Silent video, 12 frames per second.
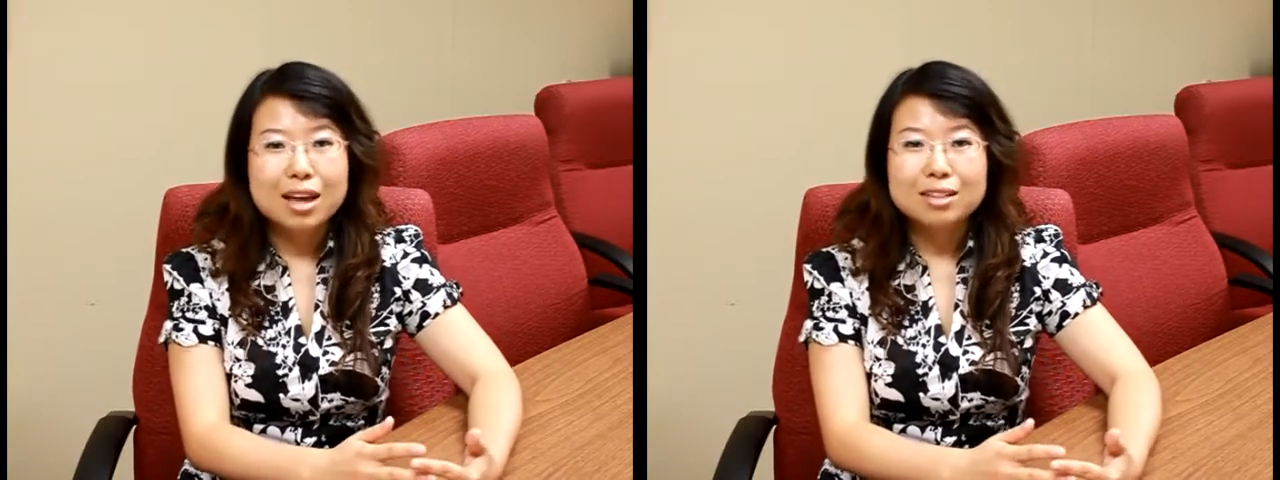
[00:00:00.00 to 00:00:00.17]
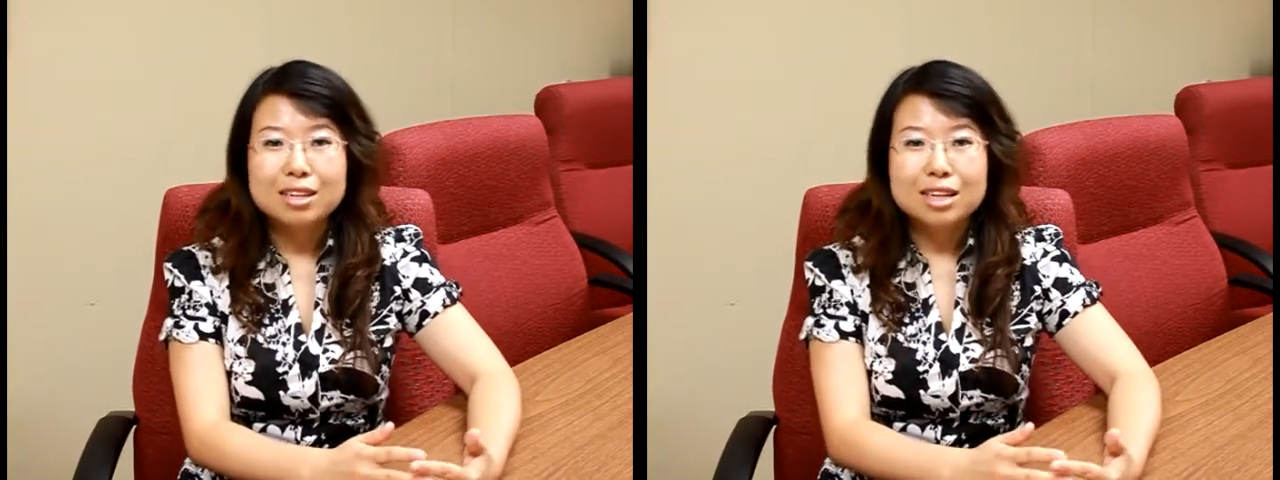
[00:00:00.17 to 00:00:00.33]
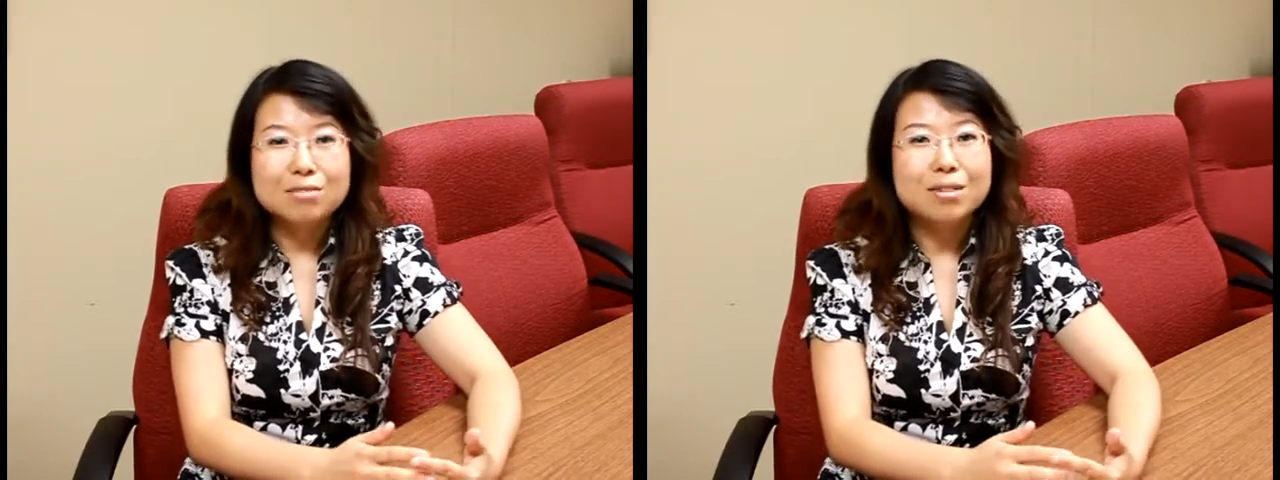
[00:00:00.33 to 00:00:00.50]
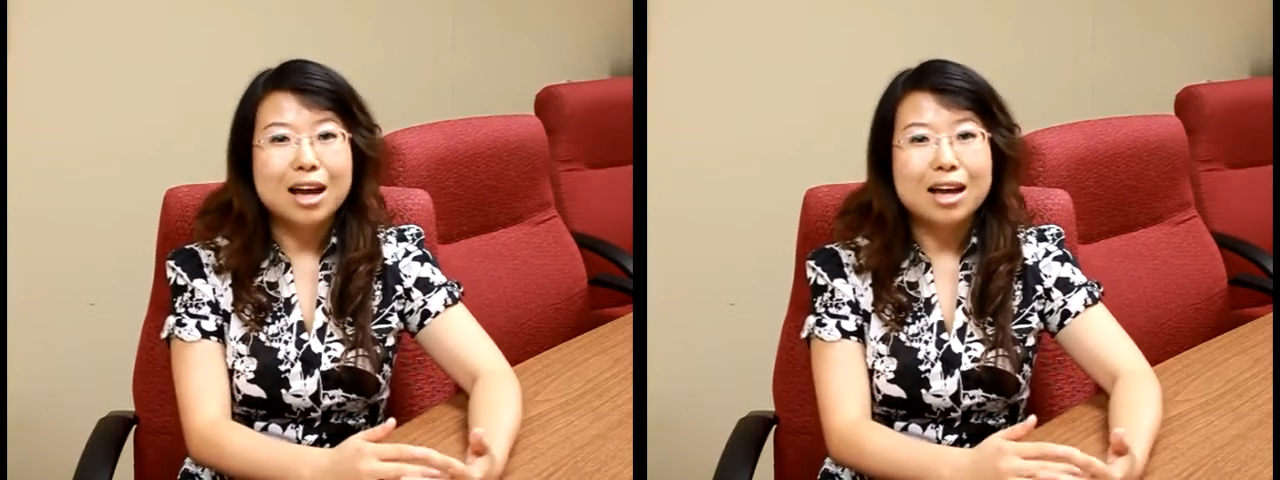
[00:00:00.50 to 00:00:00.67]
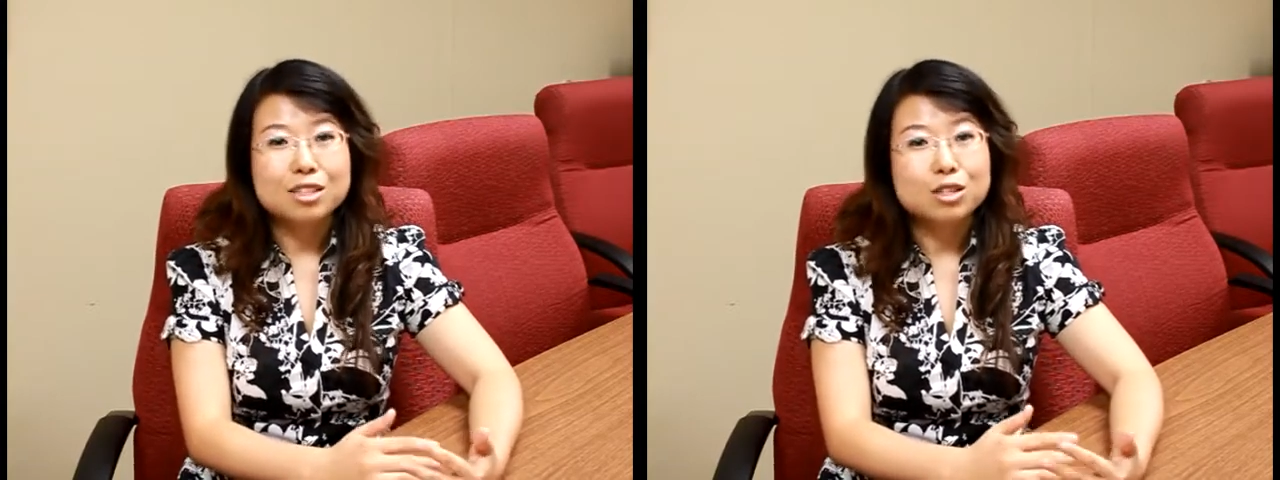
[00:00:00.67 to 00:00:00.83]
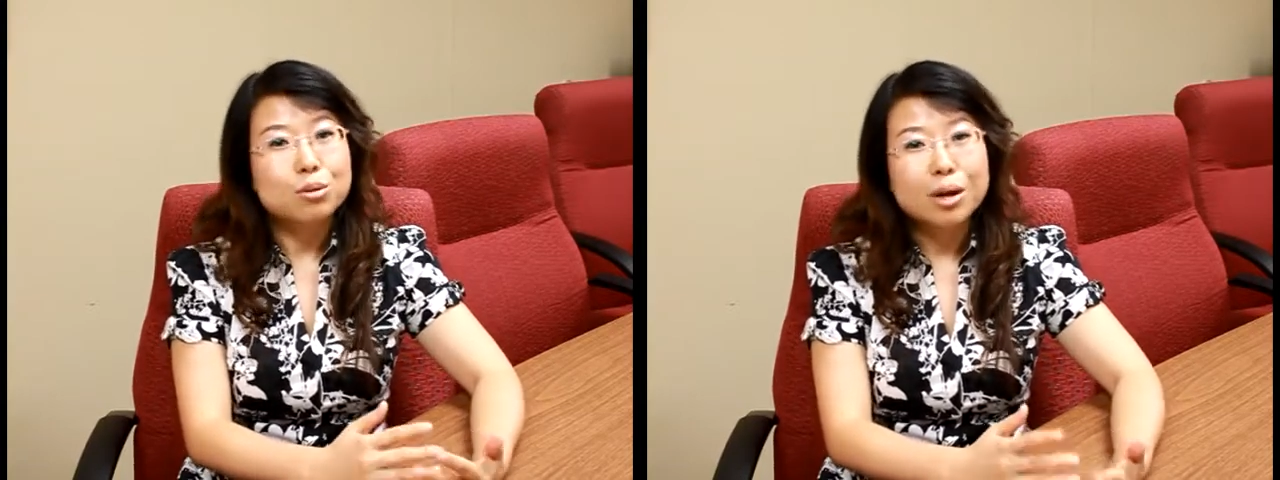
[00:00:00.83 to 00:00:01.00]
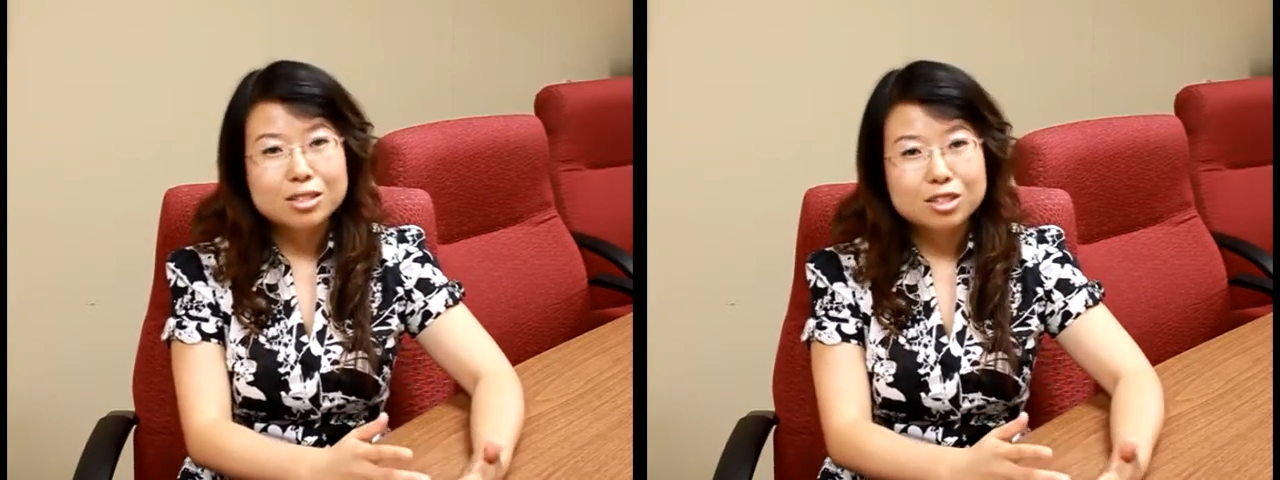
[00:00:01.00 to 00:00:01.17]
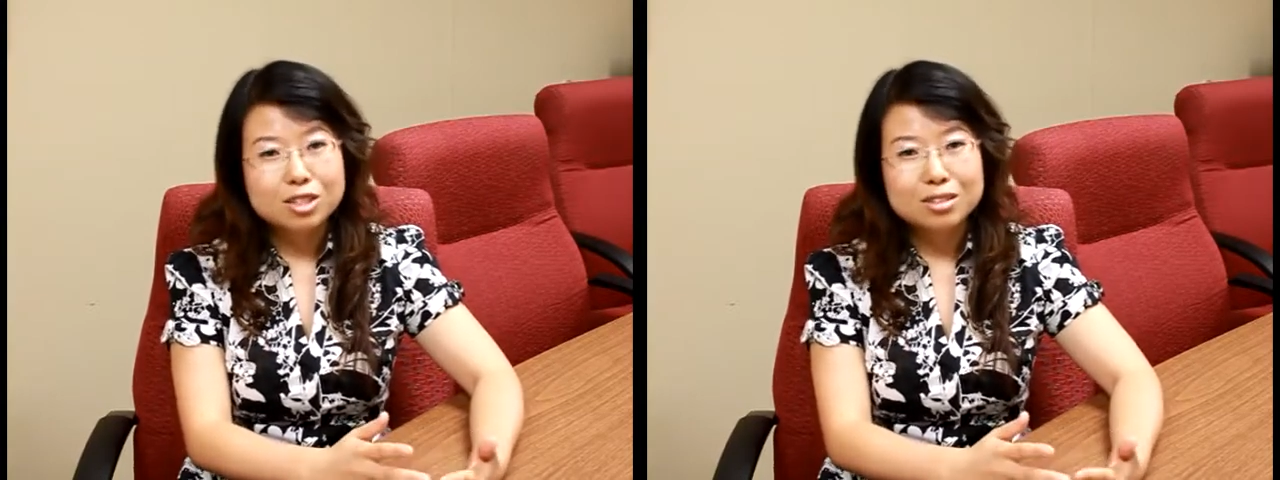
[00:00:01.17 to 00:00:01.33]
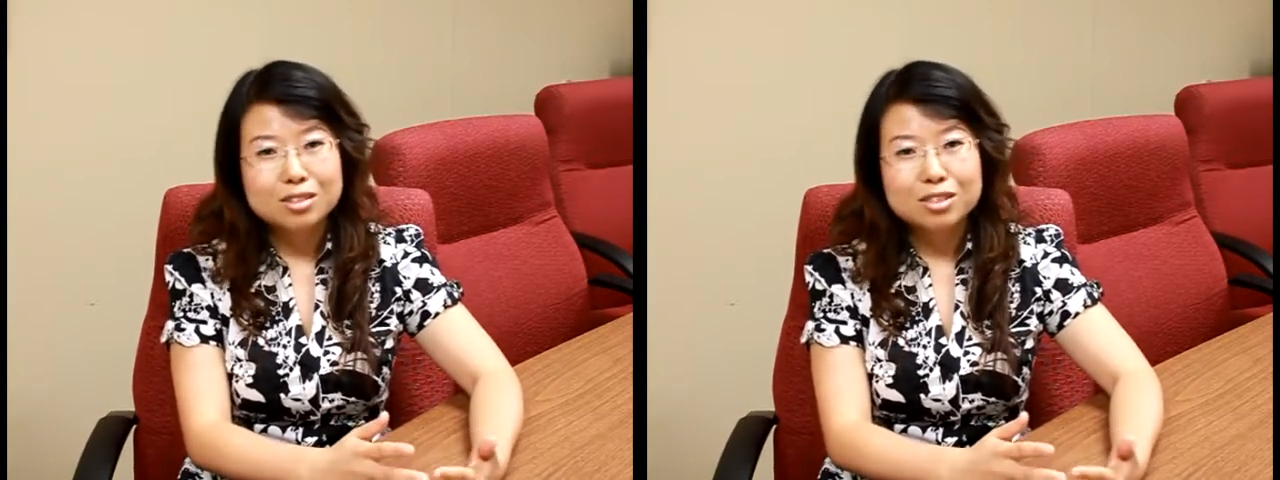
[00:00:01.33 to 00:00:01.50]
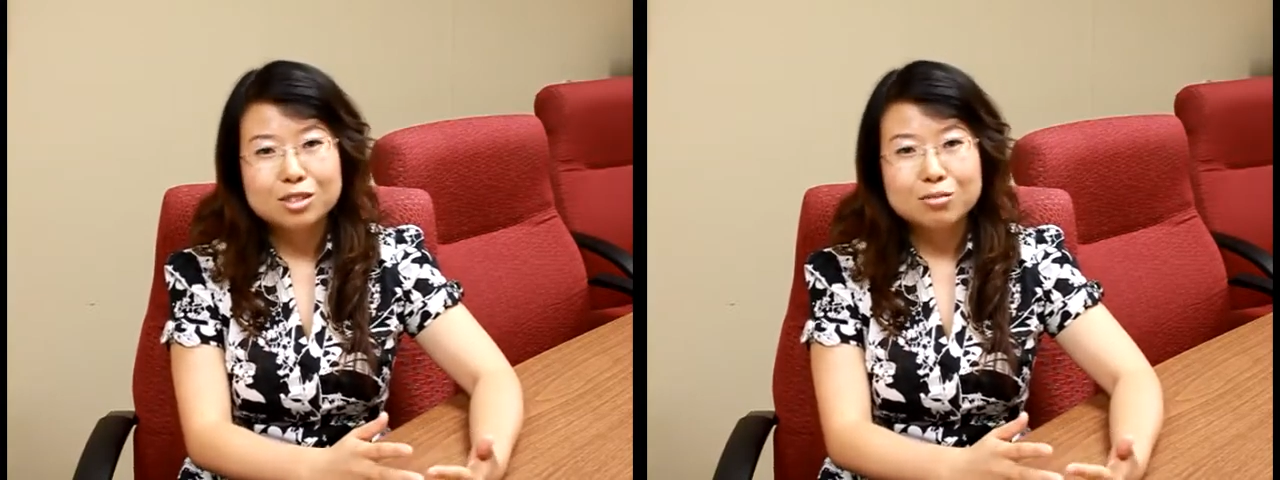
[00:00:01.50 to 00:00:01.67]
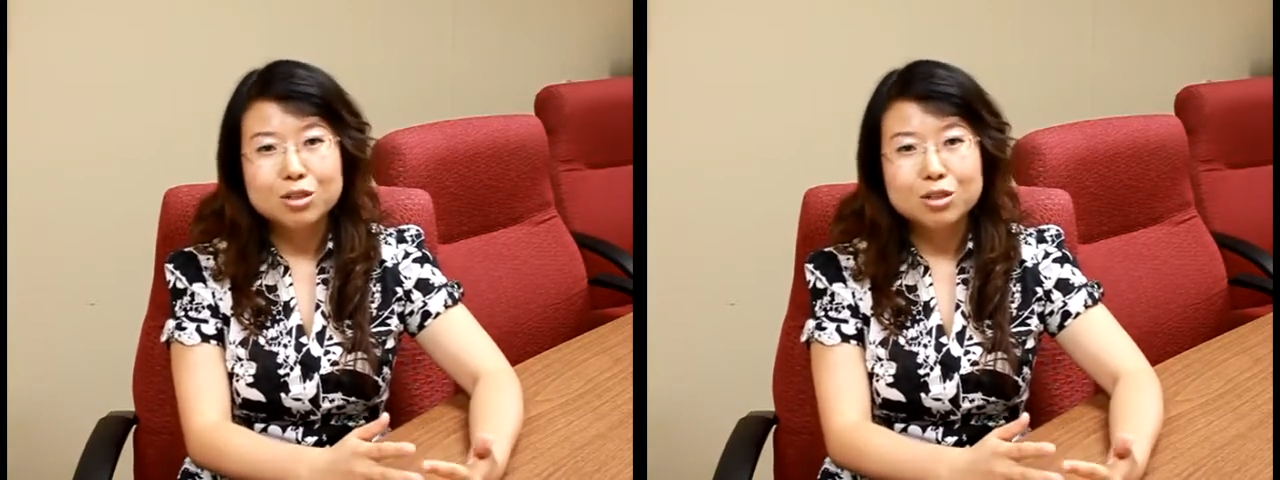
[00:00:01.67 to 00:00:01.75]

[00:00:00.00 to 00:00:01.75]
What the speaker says: and they even ask questions